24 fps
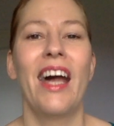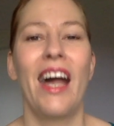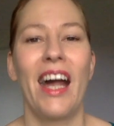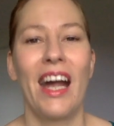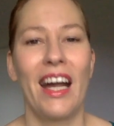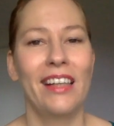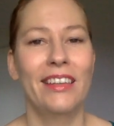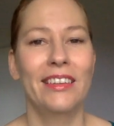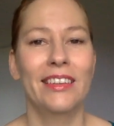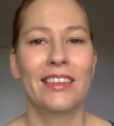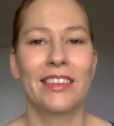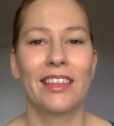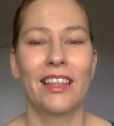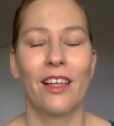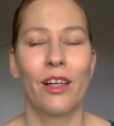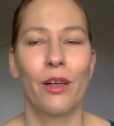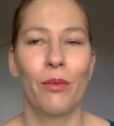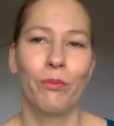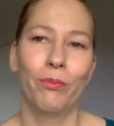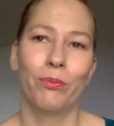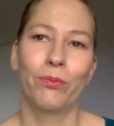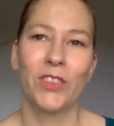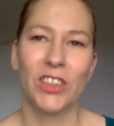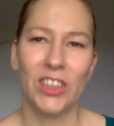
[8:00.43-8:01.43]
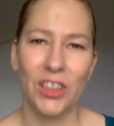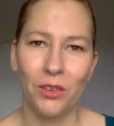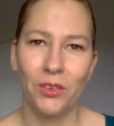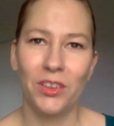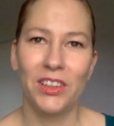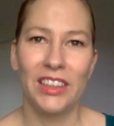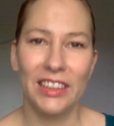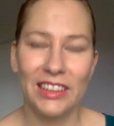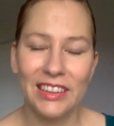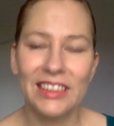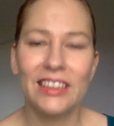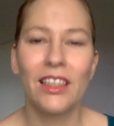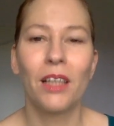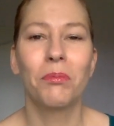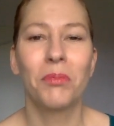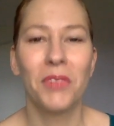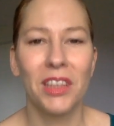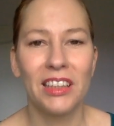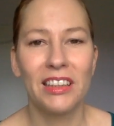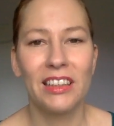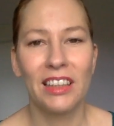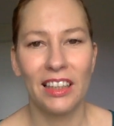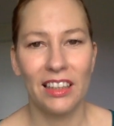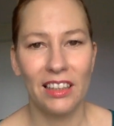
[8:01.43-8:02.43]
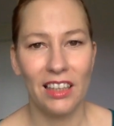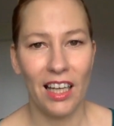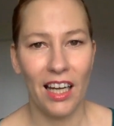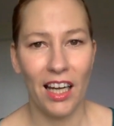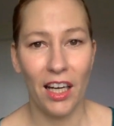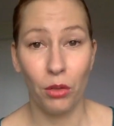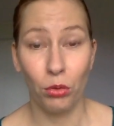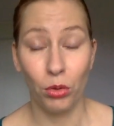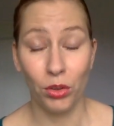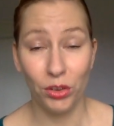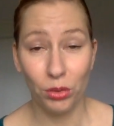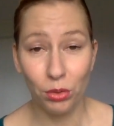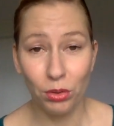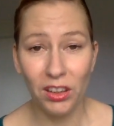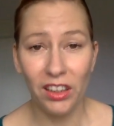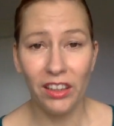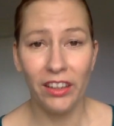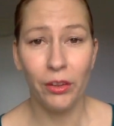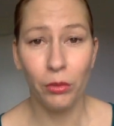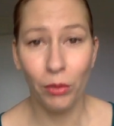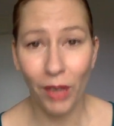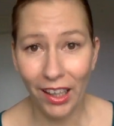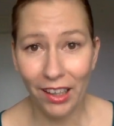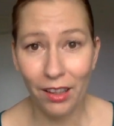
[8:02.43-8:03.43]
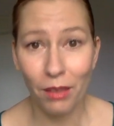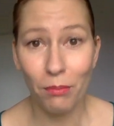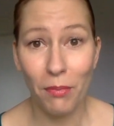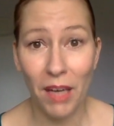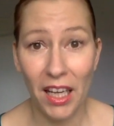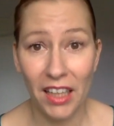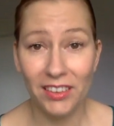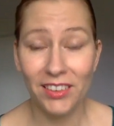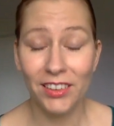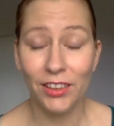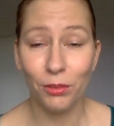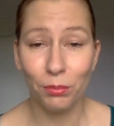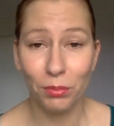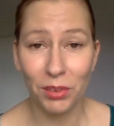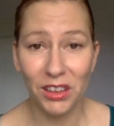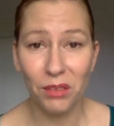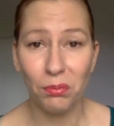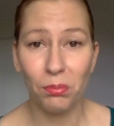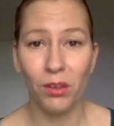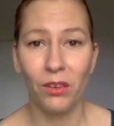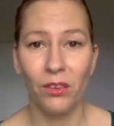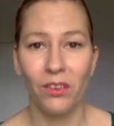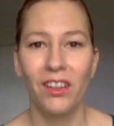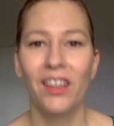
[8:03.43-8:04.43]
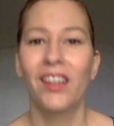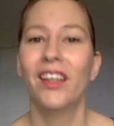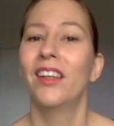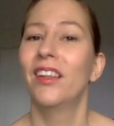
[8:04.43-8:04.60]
and so it is something that I would really recommend to people.